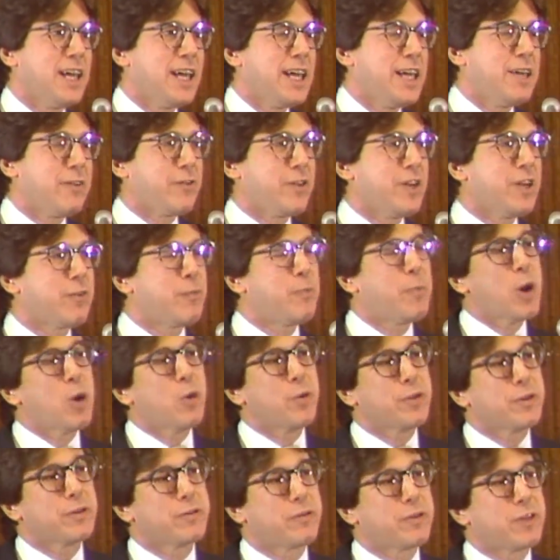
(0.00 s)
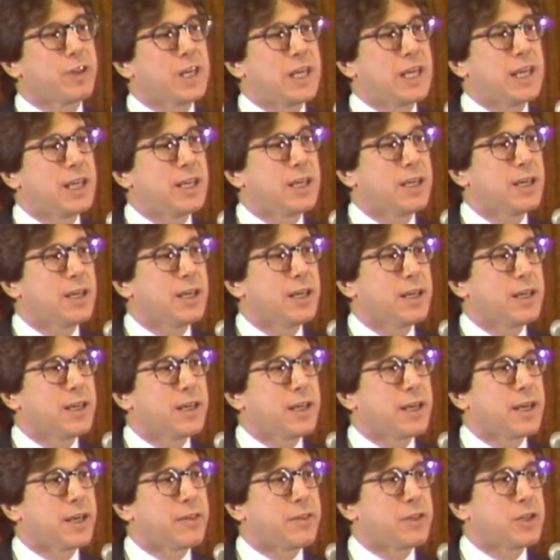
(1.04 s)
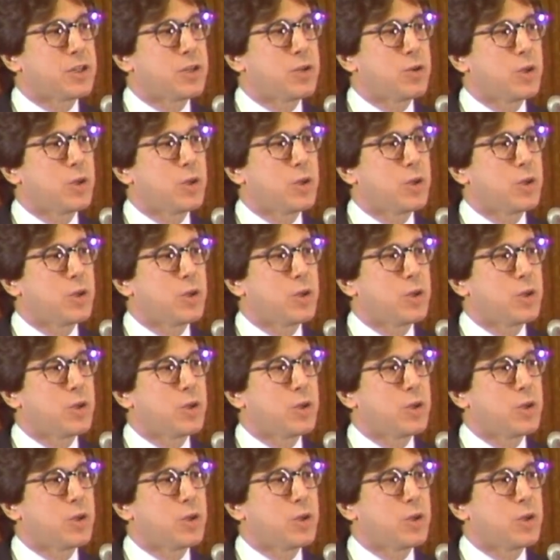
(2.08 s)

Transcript: if both of the